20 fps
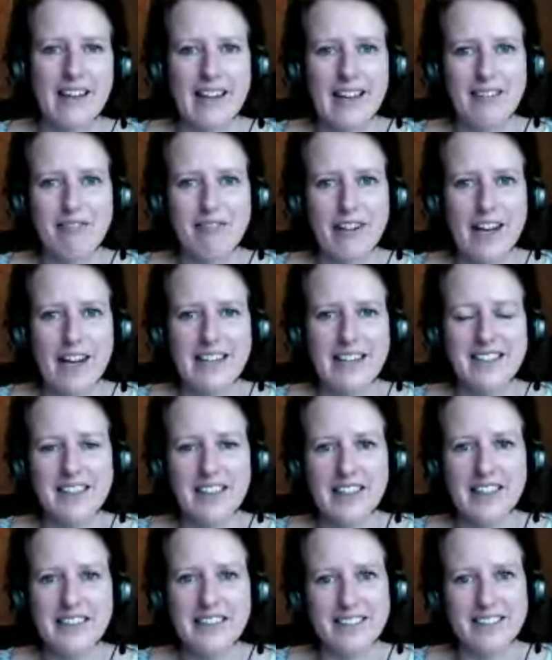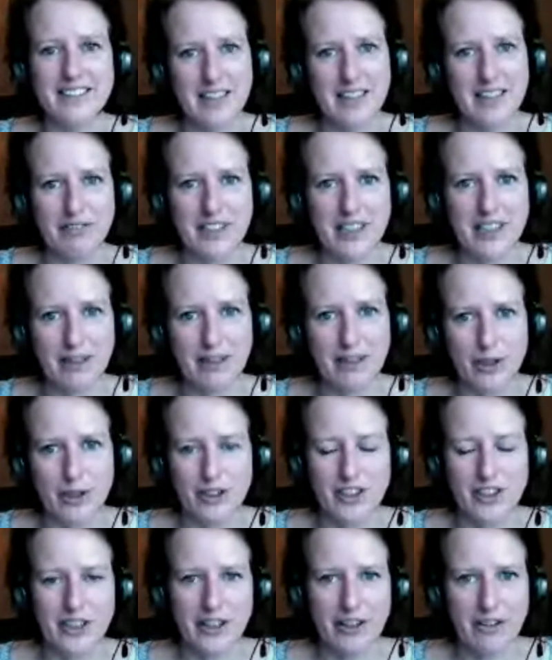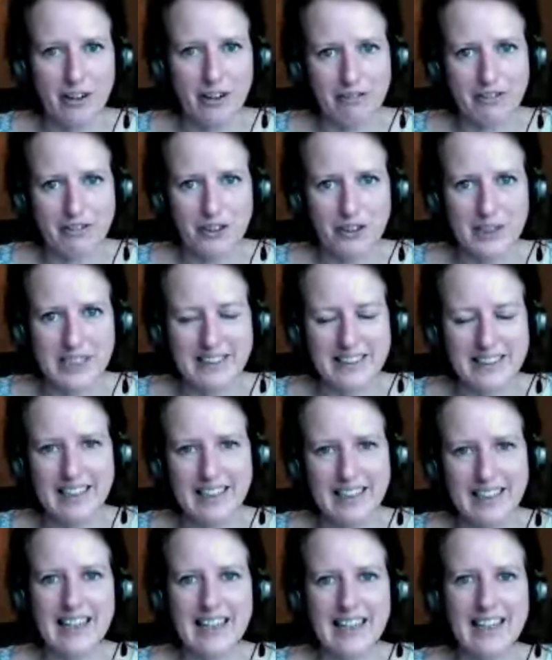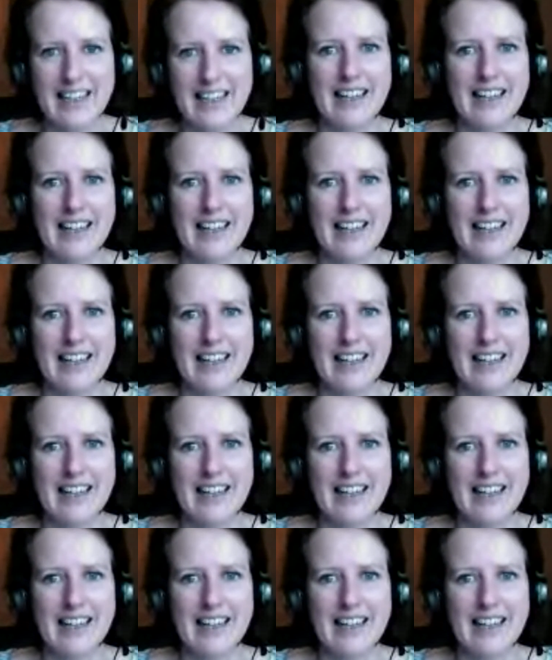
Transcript: In fact, I discovered Alberto after reading